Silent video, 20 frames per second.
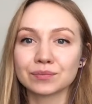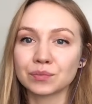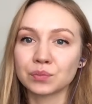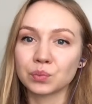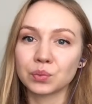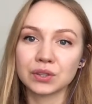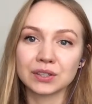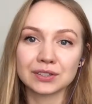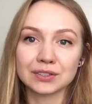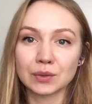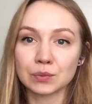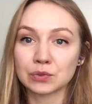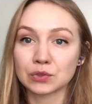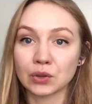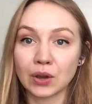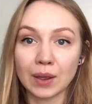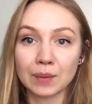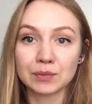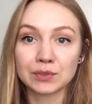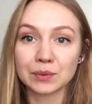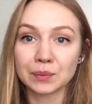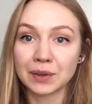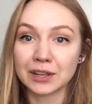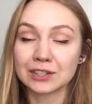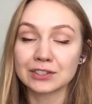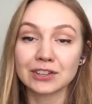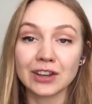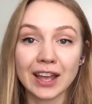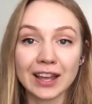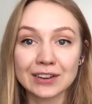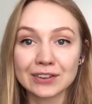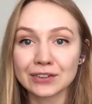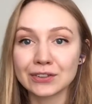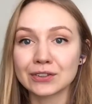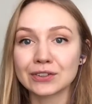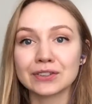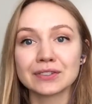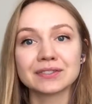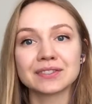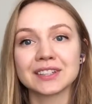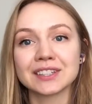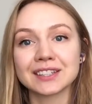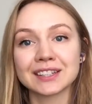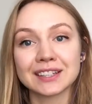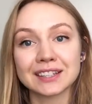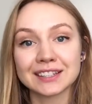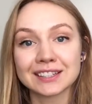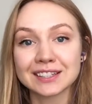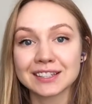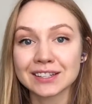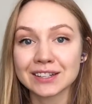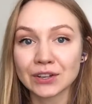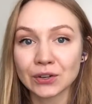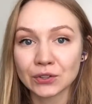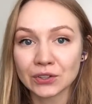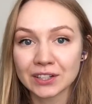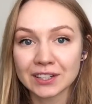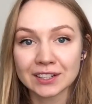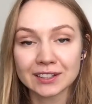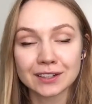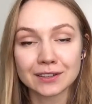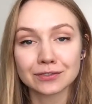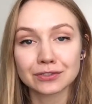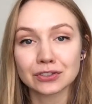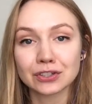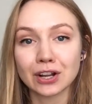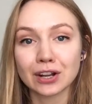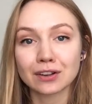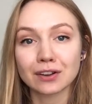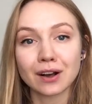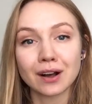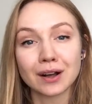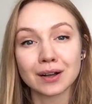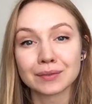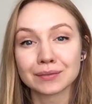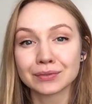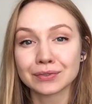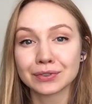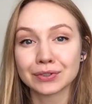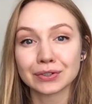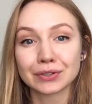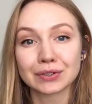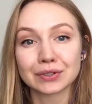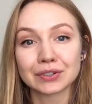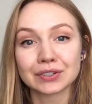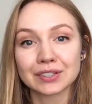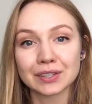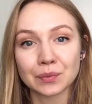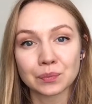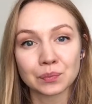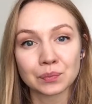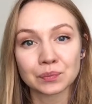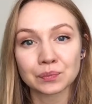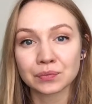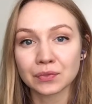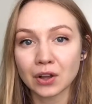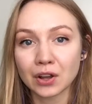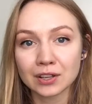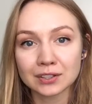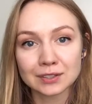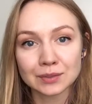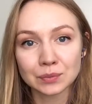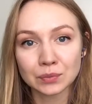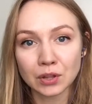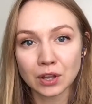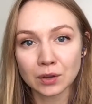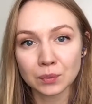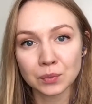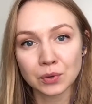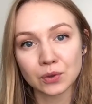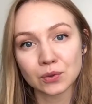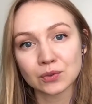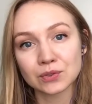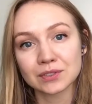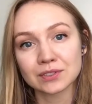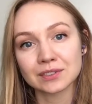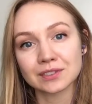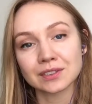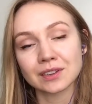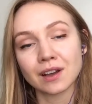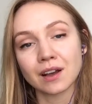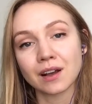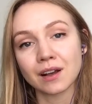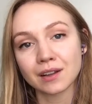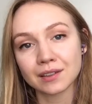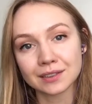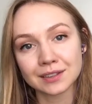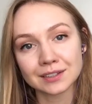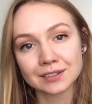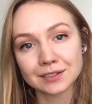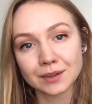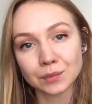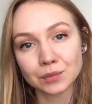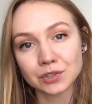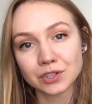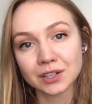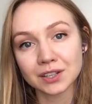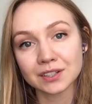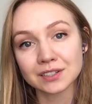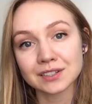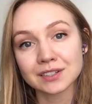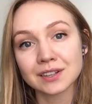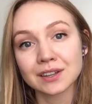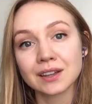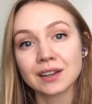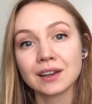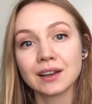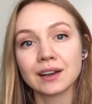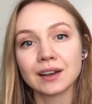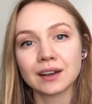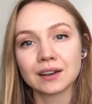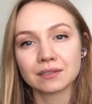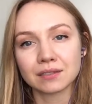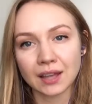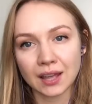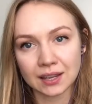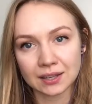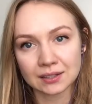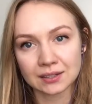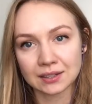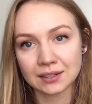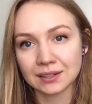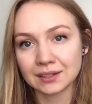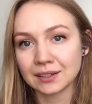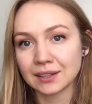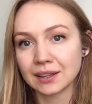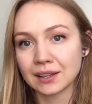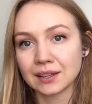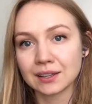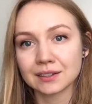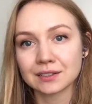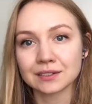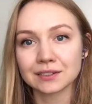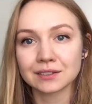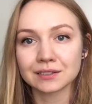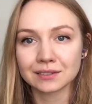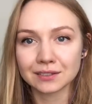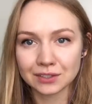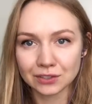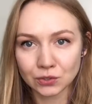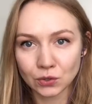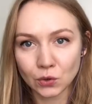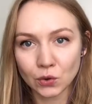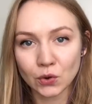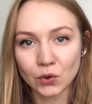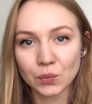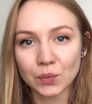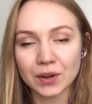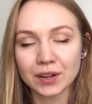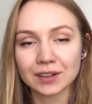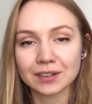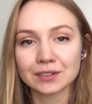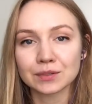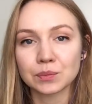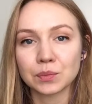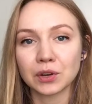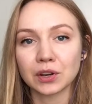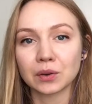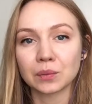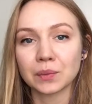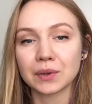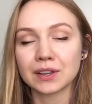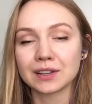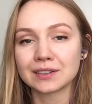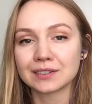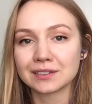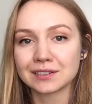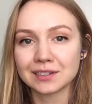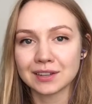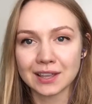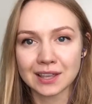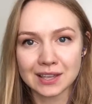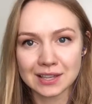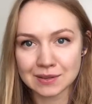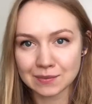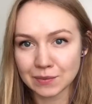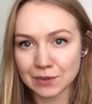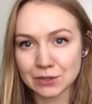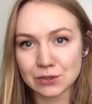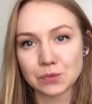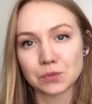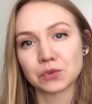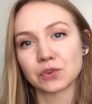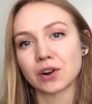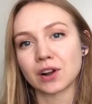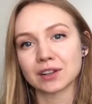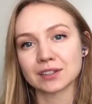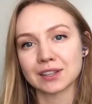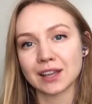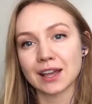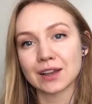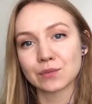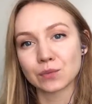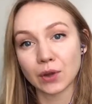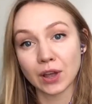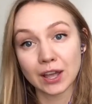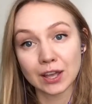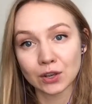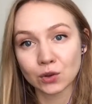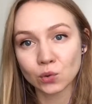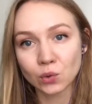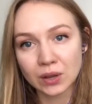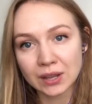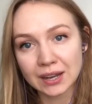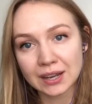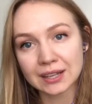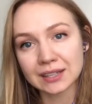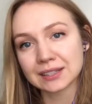Please subscribe to my channel, visit olenaloves.com for some awesome blog posts on the subject of acne and this jojoba experiment and benzoyl peroxide and why I quit it.